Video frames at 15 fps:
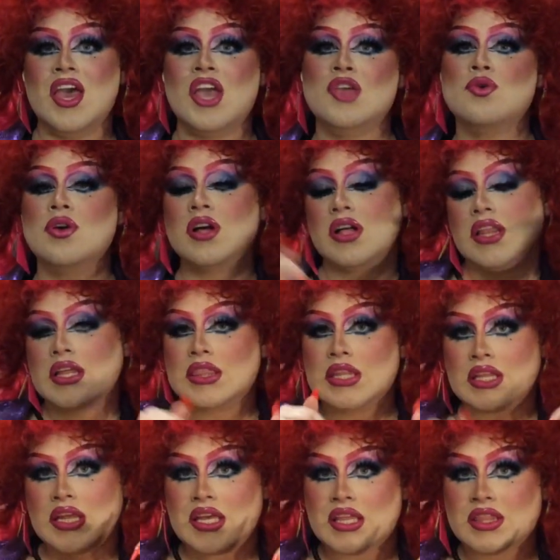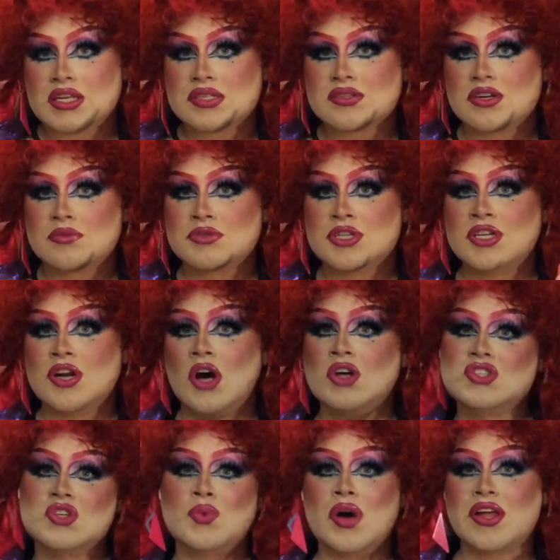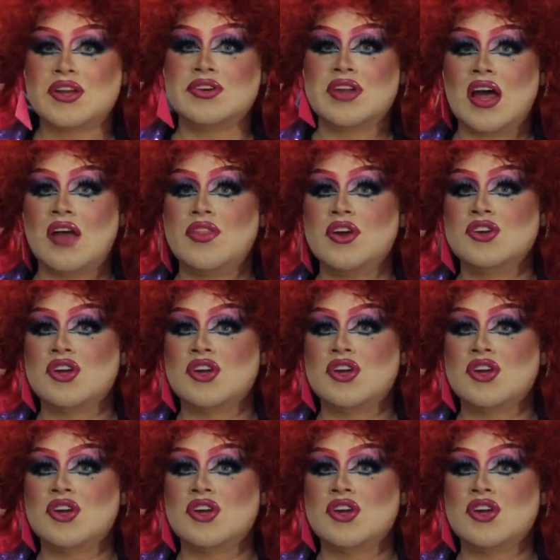you can click the link in the description. Also, while you're down there,